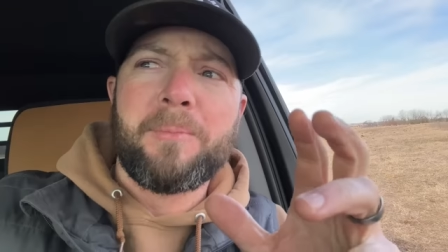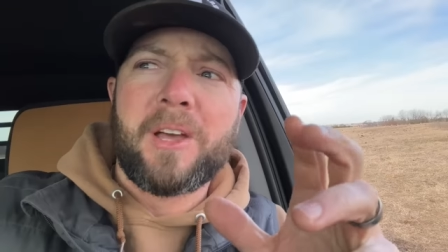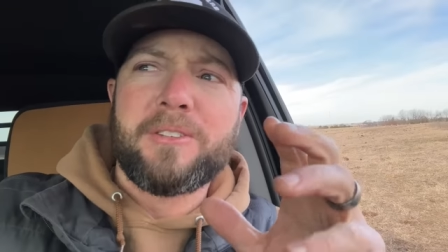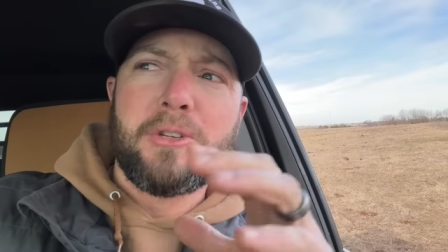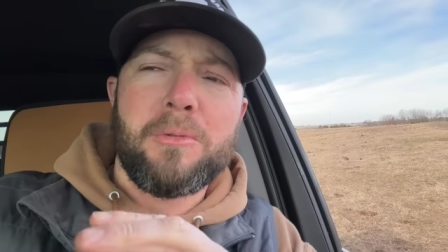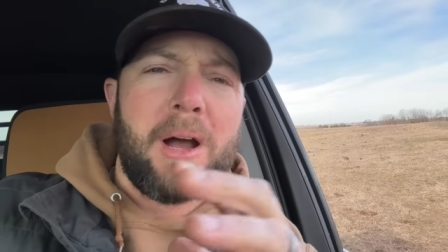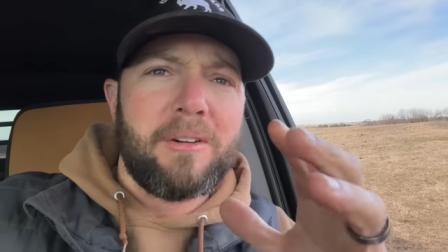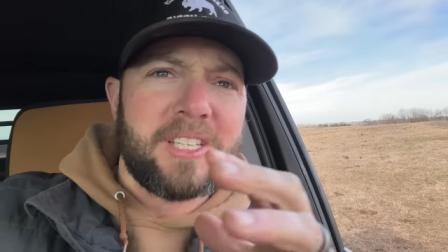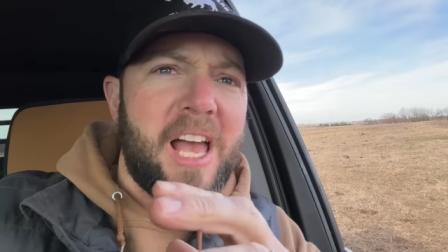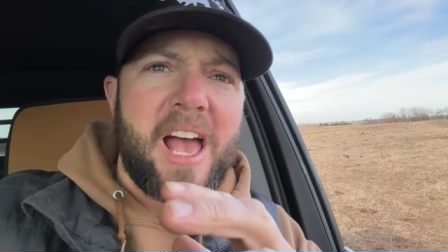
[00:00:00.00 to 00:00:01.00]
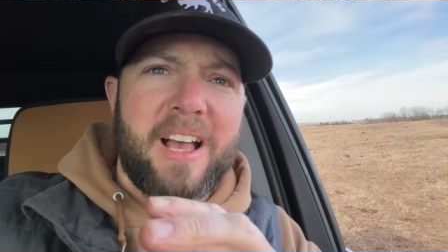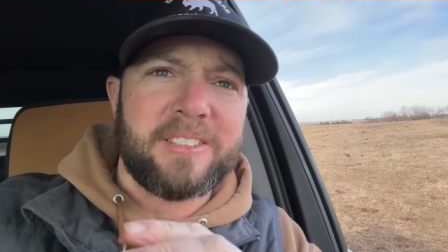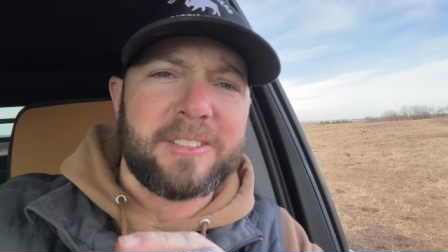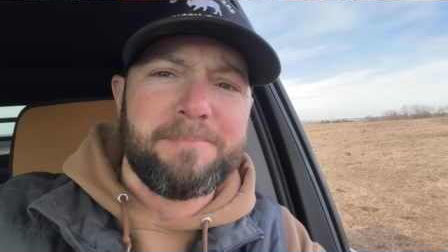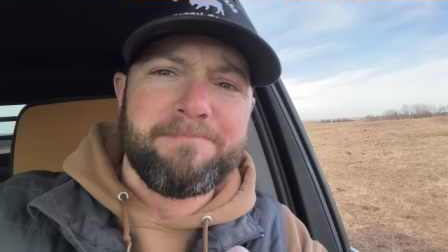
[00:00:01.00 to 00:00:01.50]
a two hour
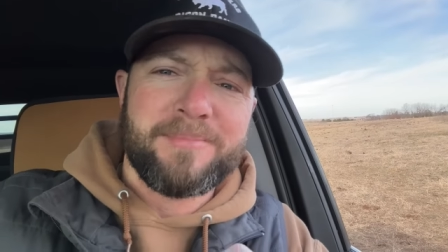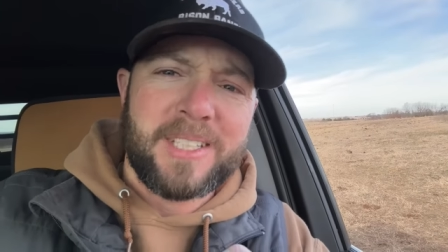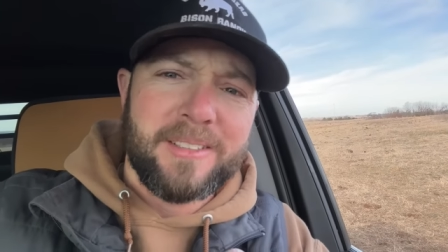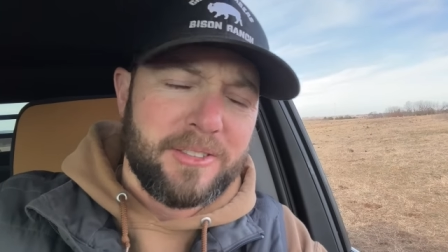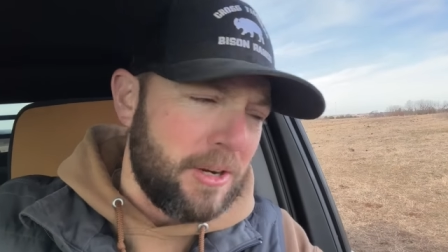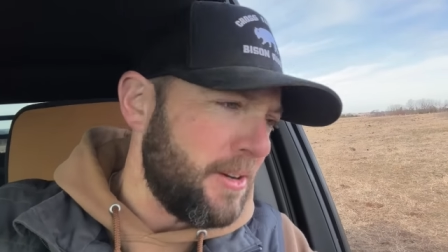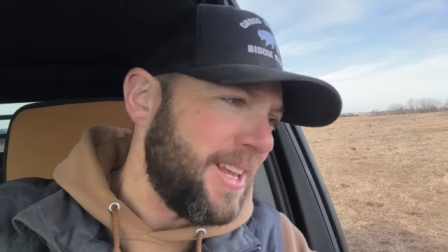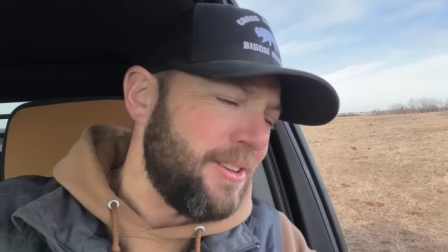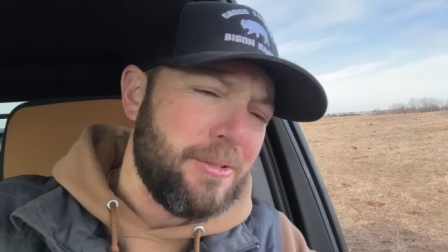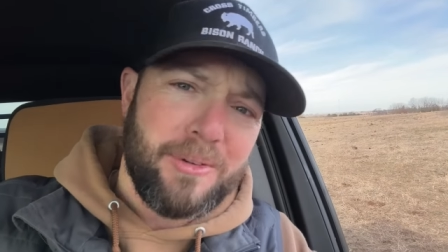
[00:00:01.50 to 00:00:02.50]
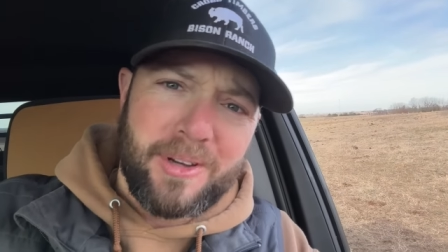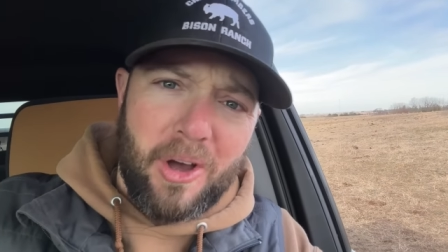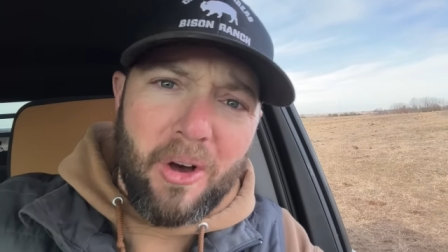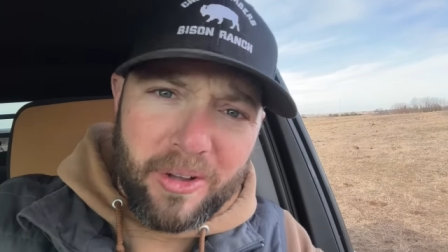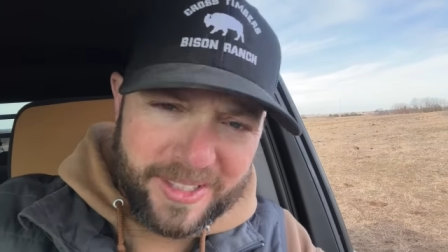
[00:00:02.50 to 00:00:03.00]
task turned into an
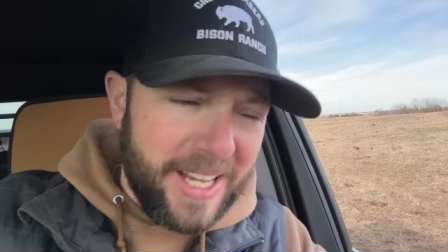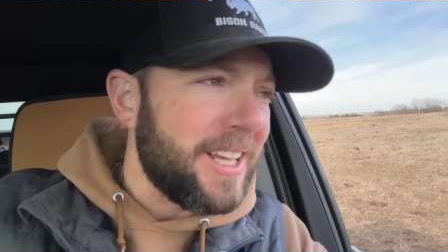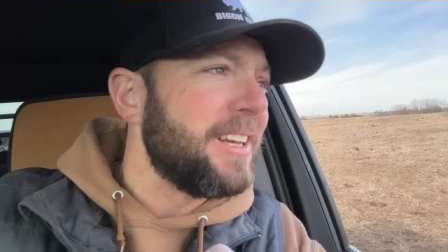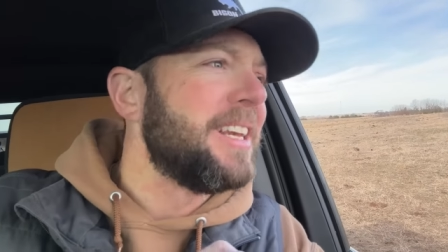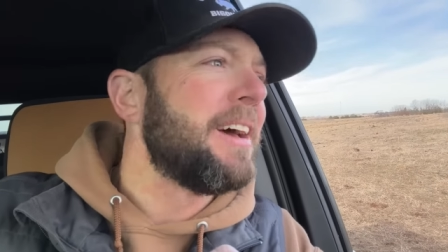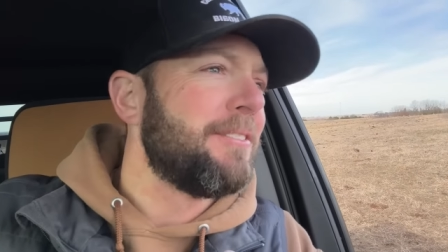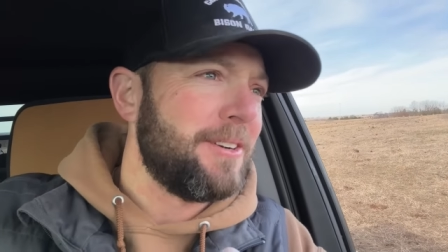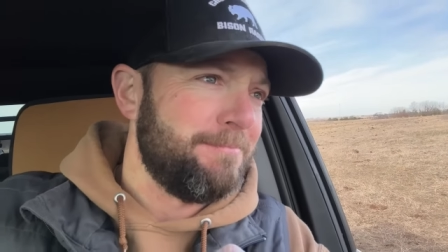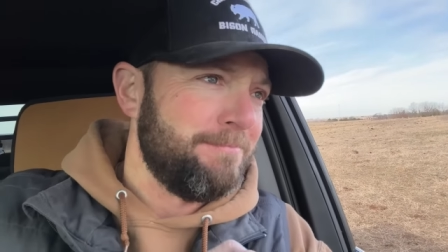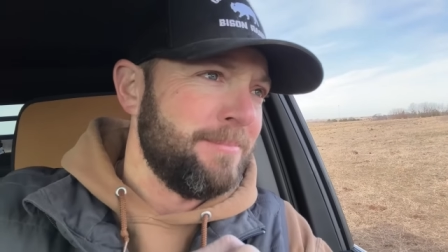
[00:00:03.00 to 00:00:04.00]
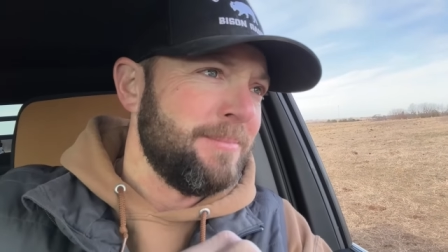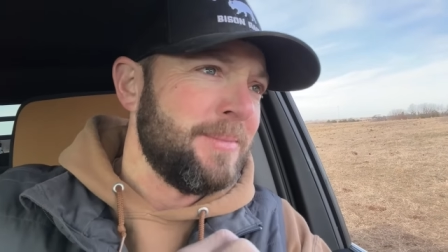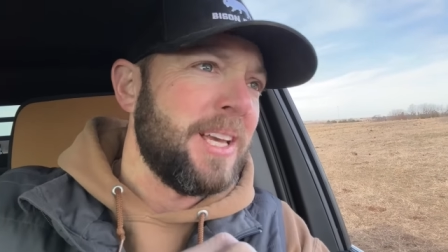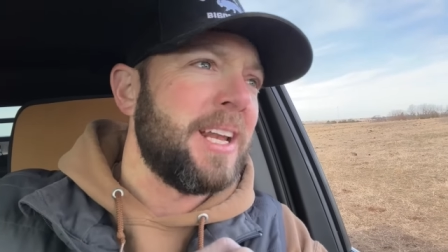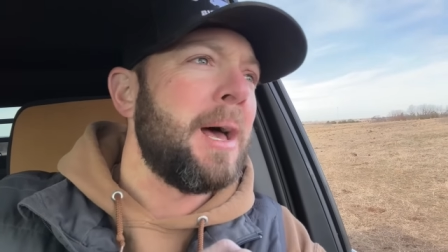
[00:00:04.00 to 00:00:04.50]
all day endeavor.
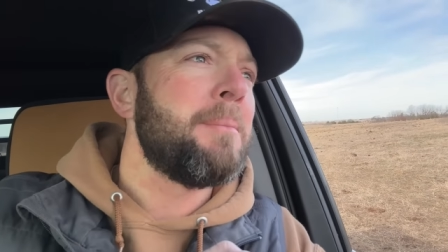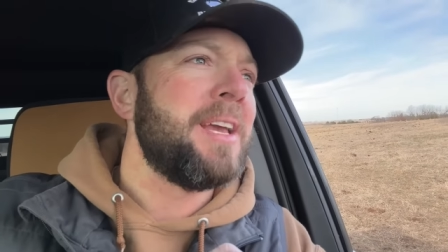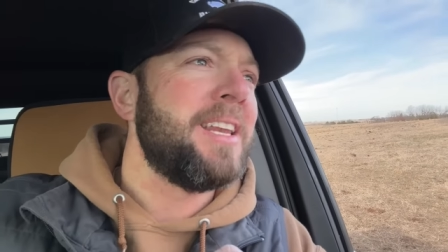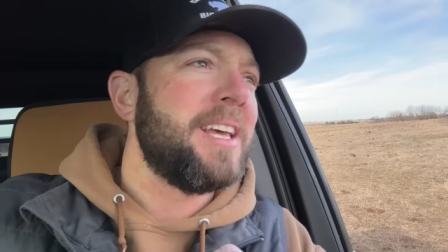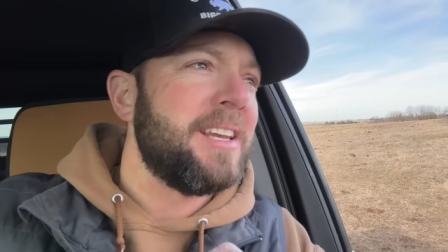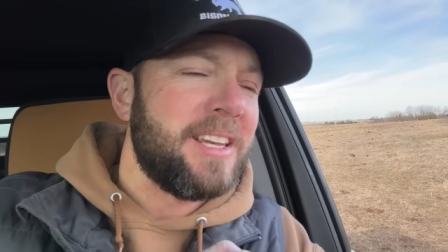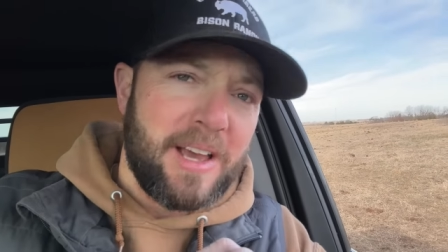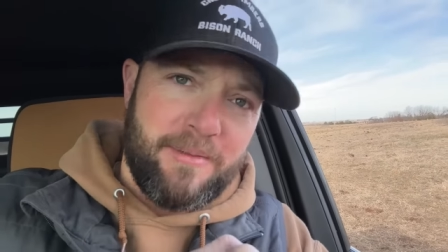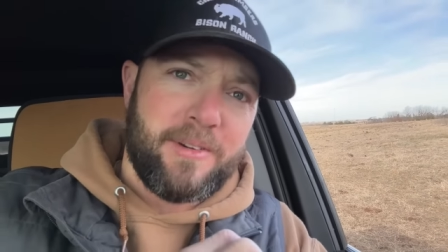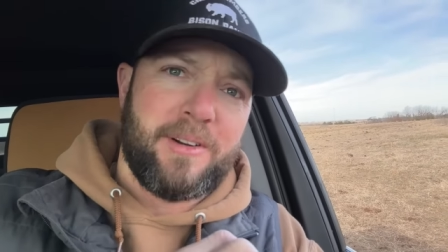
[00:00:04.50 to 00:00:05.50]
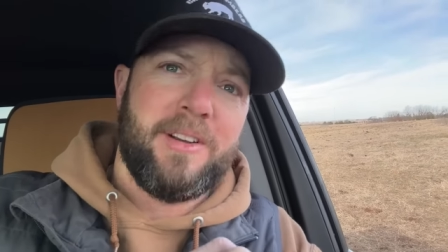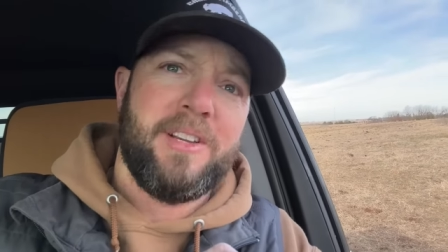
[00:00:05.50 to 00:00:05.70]
And I mean endeavor,